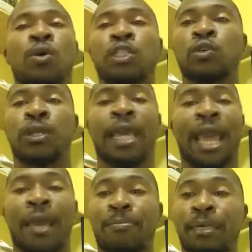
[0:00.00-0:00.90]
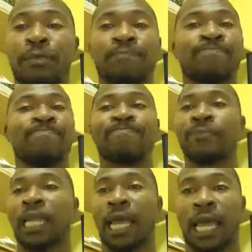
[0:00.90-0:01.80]
what's going to happen,
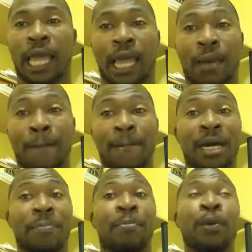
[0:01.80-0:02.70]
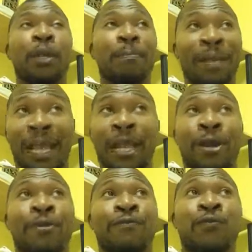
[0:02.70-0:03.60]
but
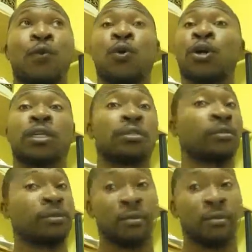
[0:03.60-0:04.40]
prepare for